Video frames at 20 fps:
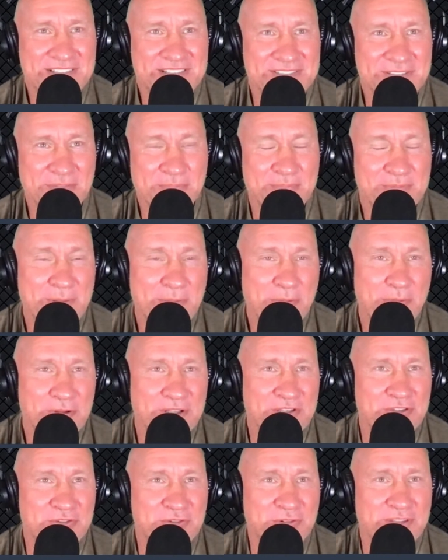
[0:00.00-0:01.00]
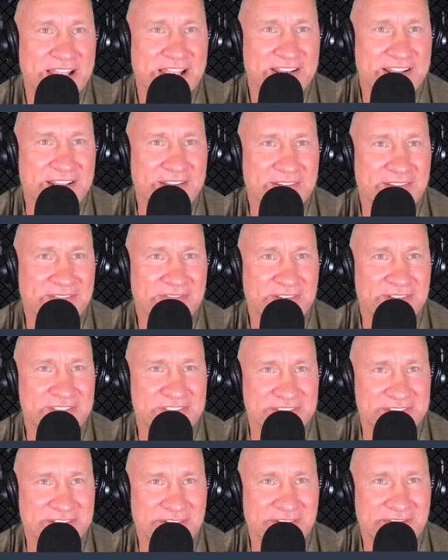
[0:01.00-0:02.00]
Do people really do that? Like if you're
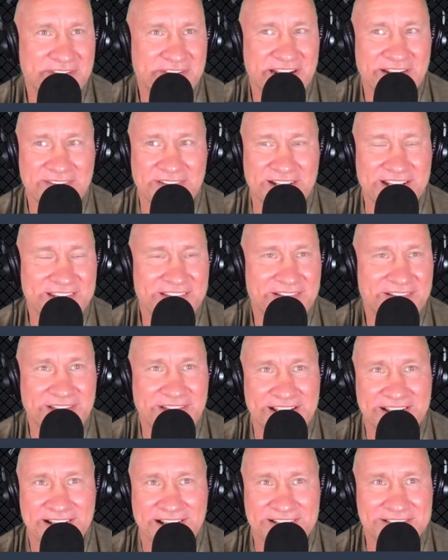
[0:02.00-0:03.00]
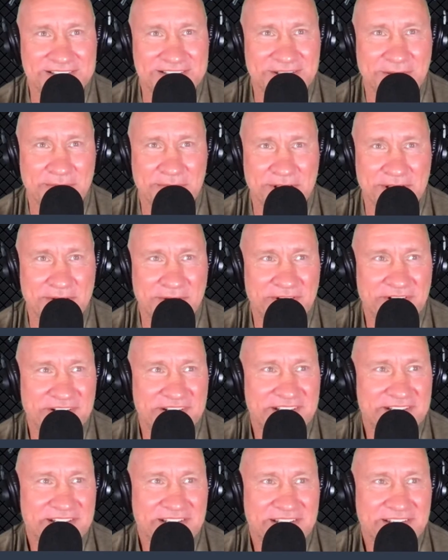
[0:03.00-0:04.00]
fed up, like, oh my God, this is unbelievable.
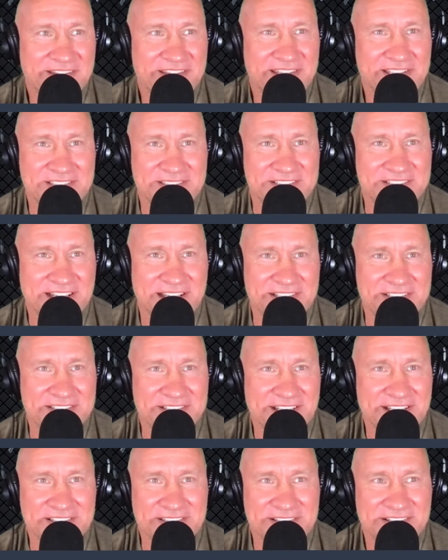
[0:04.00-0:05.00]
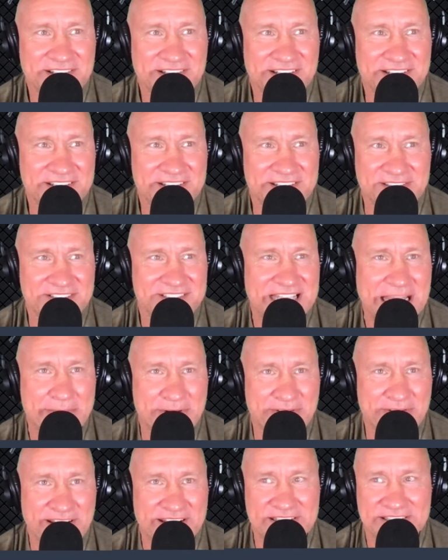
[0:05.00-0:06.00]
The things this guy says, and then you just slap
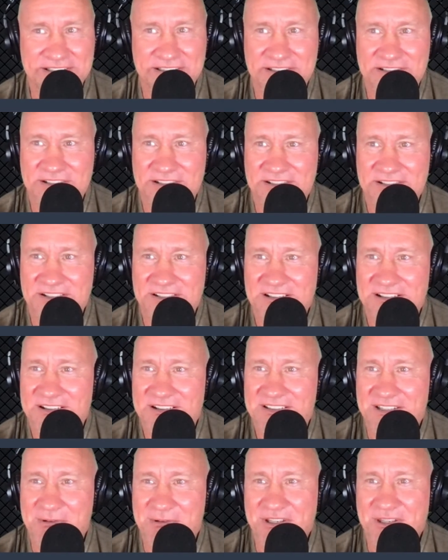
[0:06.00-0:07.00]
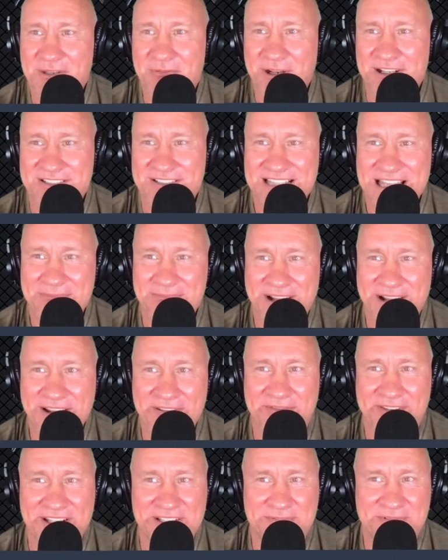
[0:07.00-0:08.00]
your face. Like you want to slap my
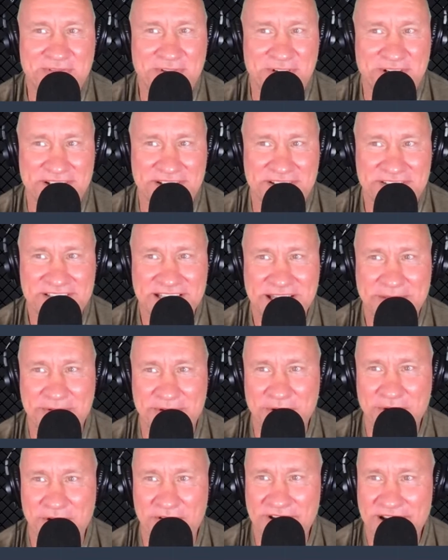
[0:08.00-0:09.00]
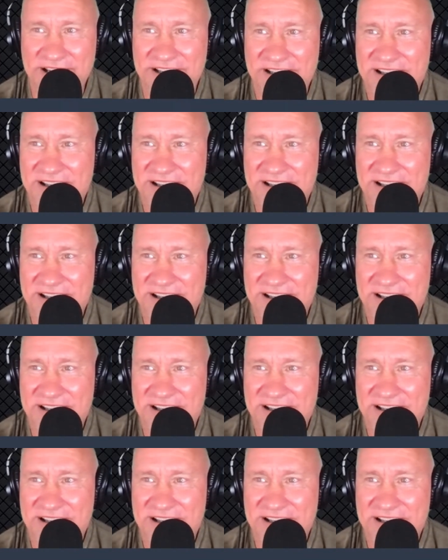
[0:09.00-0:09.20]
face before you slap your own, right?